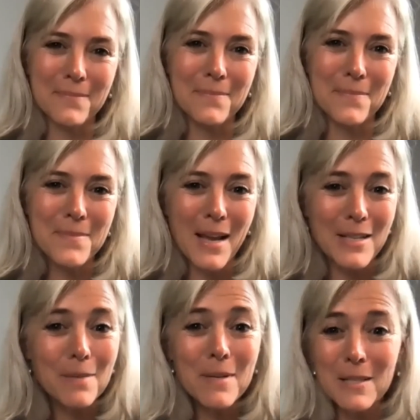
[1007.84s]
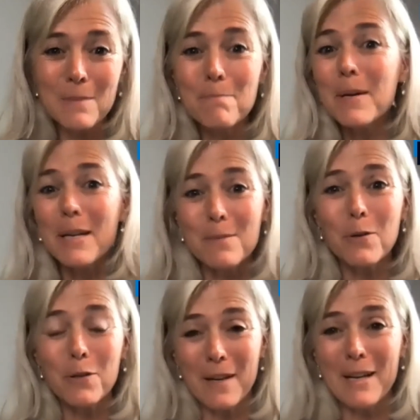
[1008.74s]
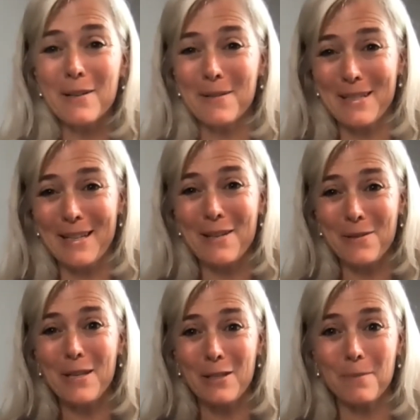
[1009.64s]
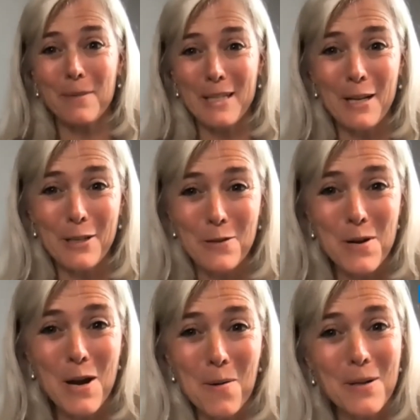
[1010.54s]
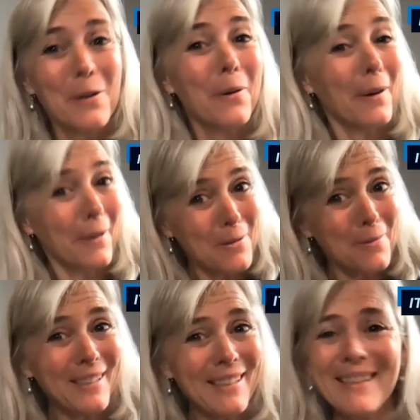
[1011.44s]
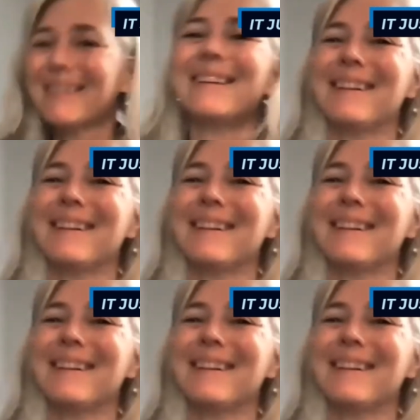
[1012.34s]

Mm-hmm. And sometimes the biggest motivator is, like you said, somebody telling you no, and you're going, "Oh, really?